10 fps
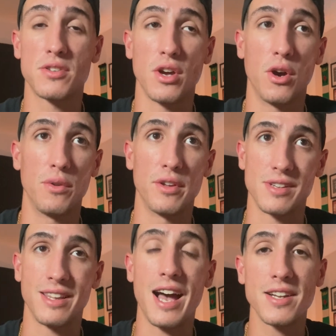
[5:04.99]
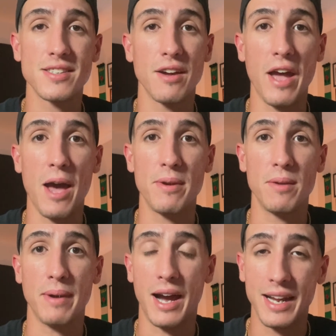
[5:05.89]
So there's a lot of stuff happening
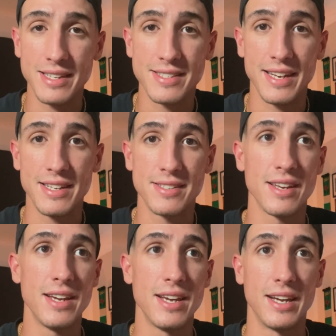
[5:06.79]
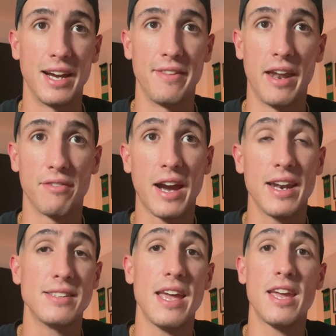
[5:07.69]
behind the scenes that have kind
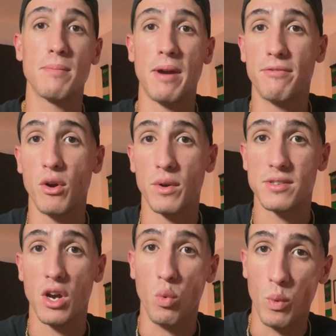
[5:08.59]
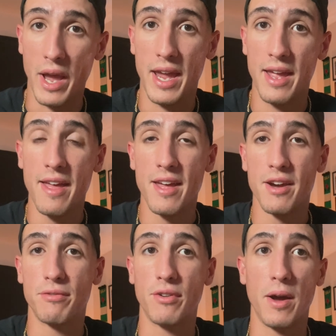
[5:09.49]
of taken my focus away
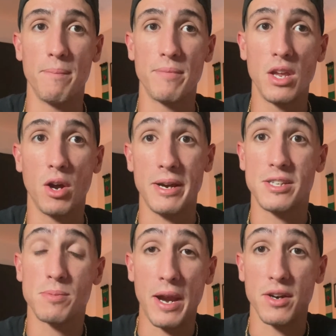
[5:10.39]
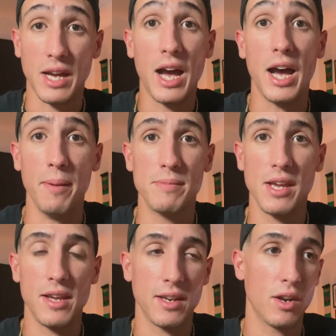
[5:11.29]
from, my spare time,
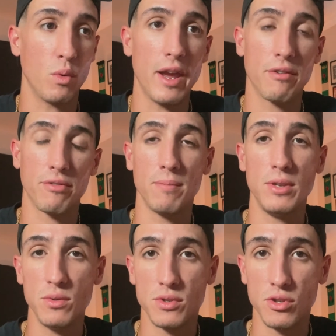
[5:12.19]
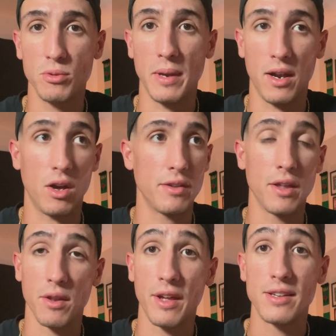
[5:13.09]
taking it away from YouTube and all the
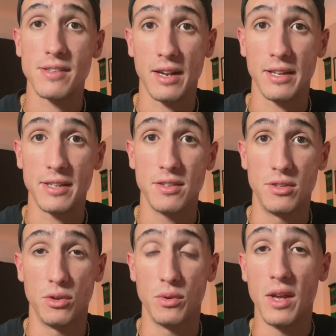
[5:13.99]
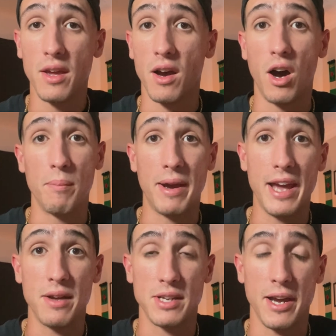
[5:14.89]
other things that I like to do on my
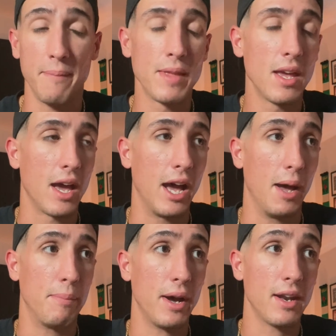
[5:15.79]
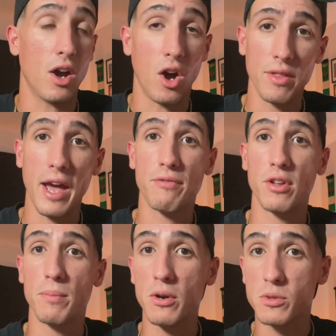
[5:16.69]
downtime. But all that for
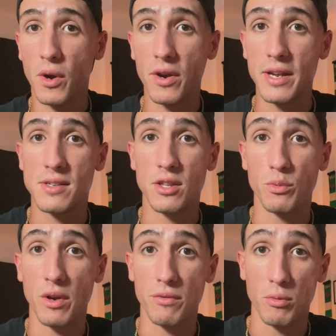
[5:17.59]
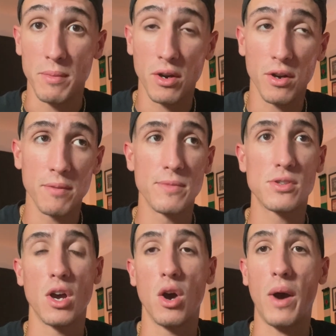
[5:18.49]
the most part is in the rearview mirror.
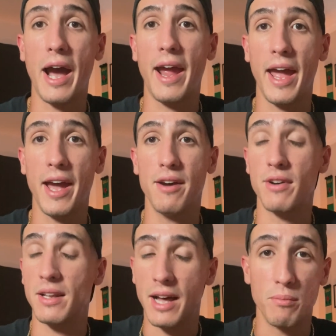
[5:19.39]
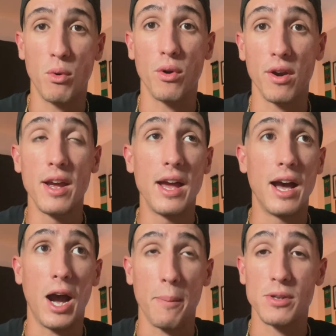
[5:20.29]
So I have a lot more
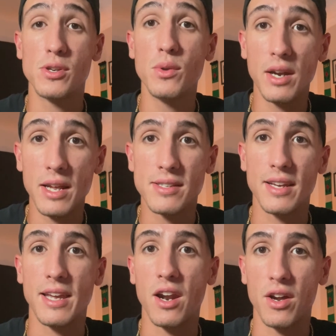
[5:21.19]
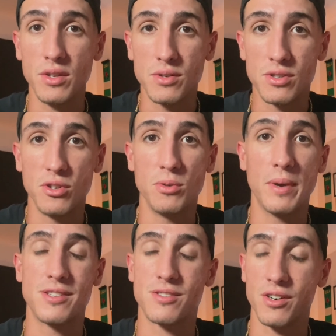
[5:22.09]
opportunity to get on YouTube
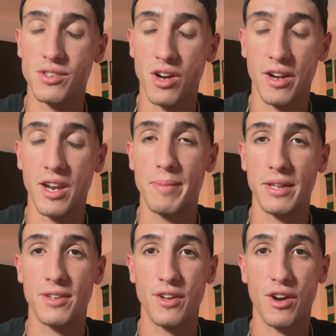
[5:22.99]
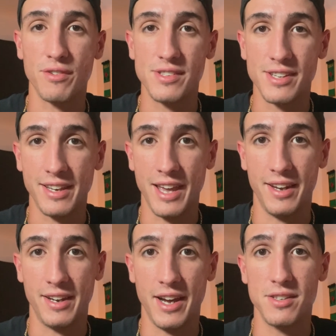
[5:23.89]
and start talking about the Dolphins
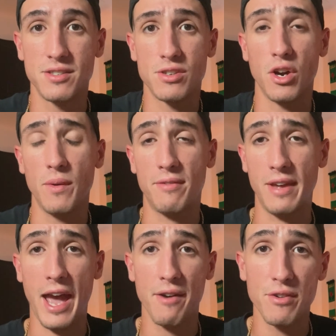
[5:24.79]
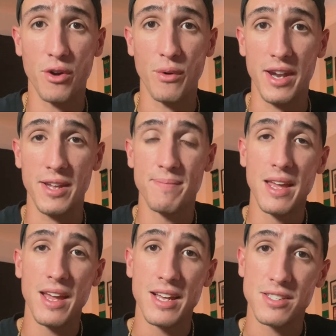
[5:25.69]
again, guys. So if you haven't already,
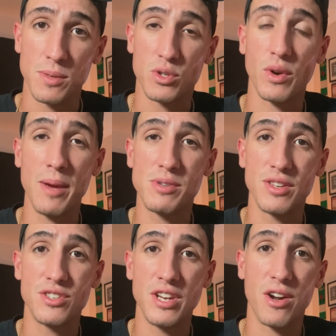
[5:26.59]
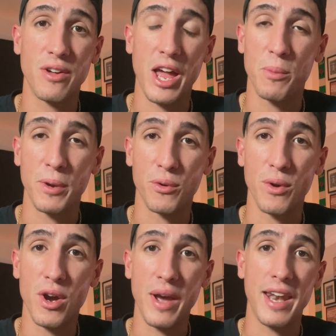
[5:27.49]
subscribe to the channel, help it
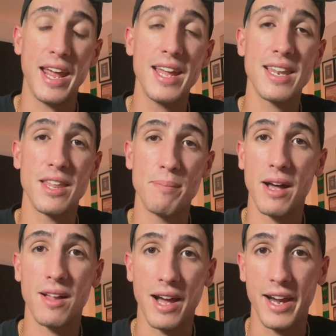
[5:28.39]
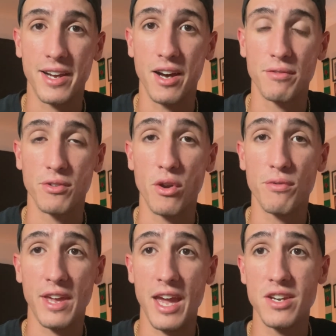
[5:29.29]
grow, and hit the bell icon for
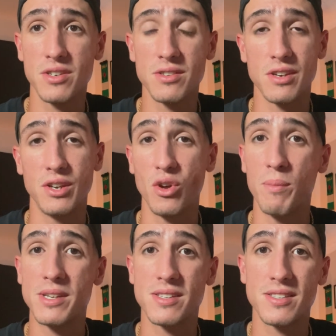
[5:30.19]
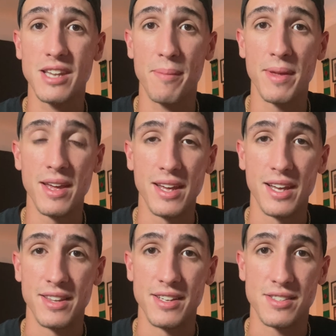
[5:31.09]
notifications so you don't miss a step
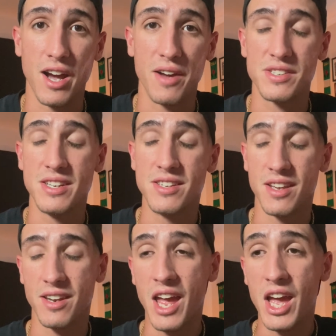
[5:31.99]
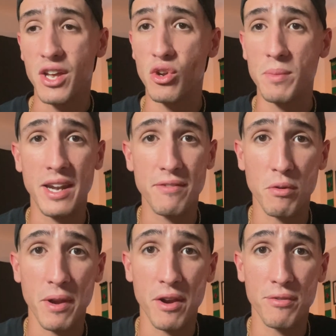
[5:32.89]
this off season. Do me an
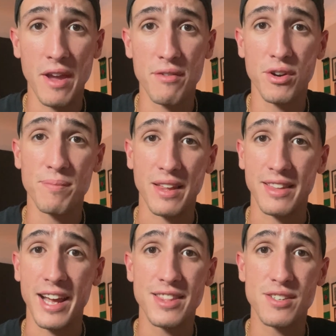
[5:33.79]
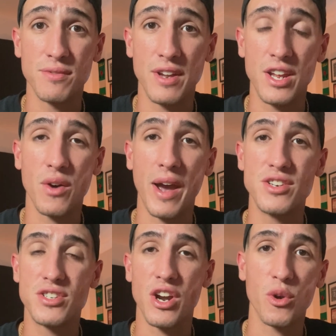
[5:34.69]
even bigger favor, like this video and
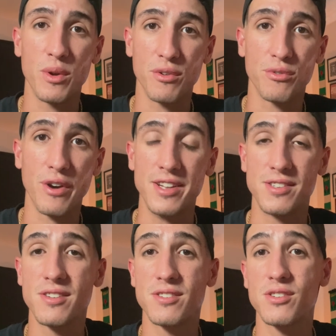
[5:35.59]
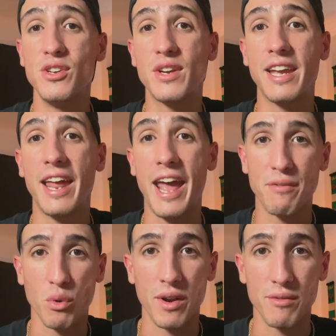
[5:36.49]
share it with your friends so you can get
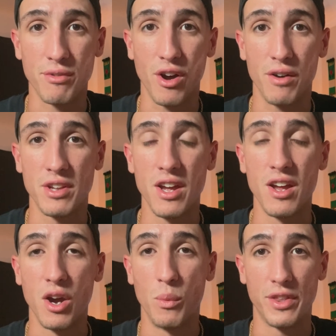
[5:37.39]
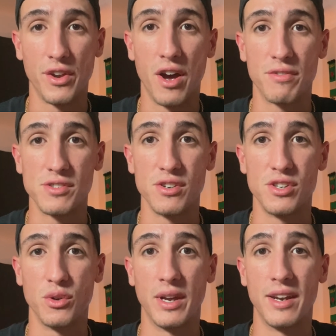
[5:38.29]
everyone involved in what the Dolphins are
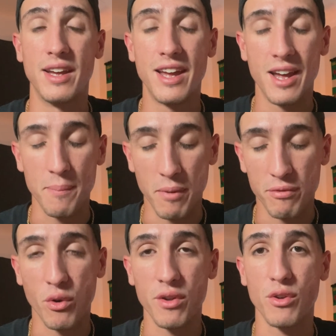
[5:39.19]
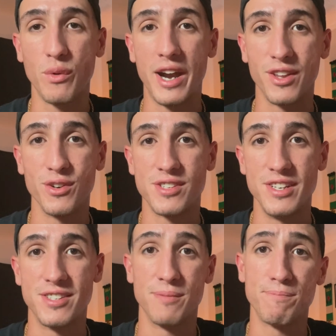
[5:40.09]
doing before the regular
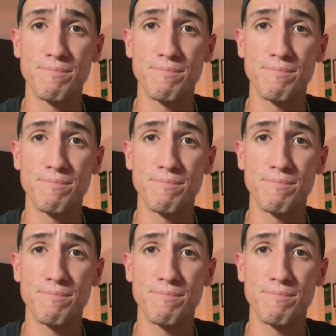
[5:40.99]
season.